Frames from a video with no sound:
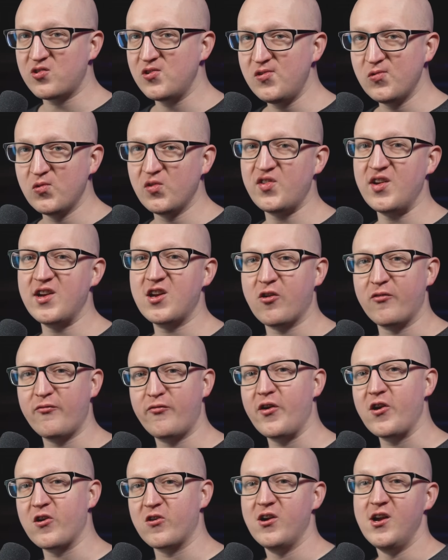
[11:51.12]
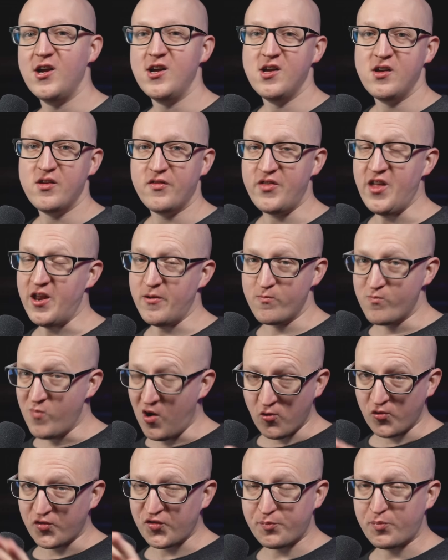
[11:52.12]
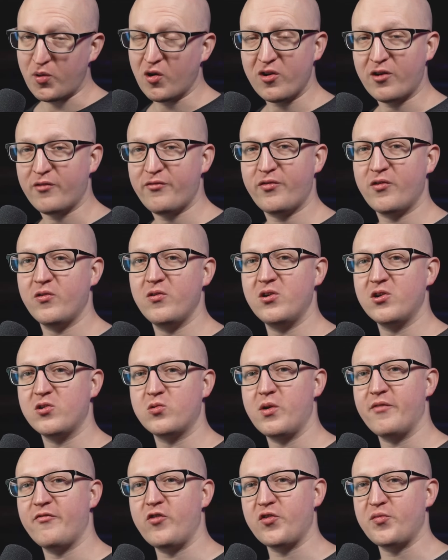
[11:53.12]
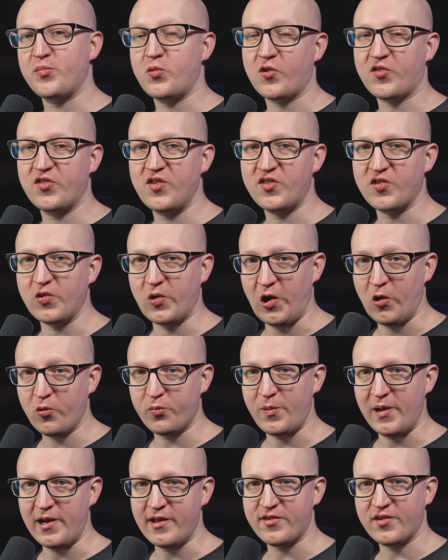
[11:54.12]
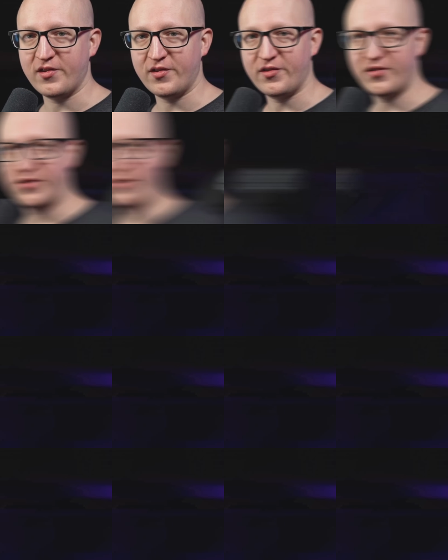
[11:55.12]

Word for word: to use and configure than most powerful reverse proxies or load balancers.